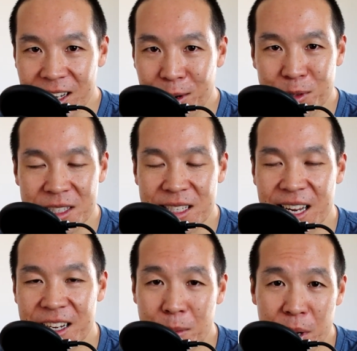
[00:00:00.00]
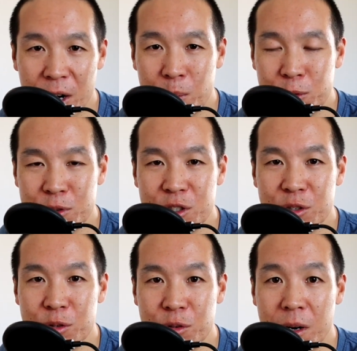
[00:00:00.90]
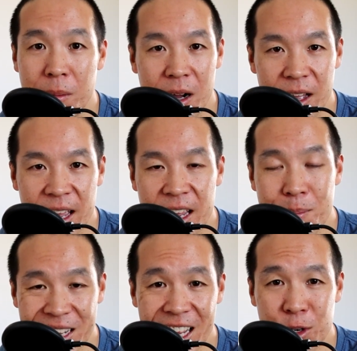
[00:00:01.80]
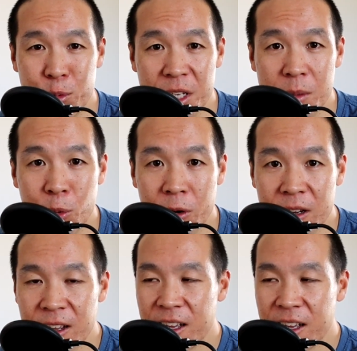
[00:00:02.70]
I would say comparable to a mechanical keyboard.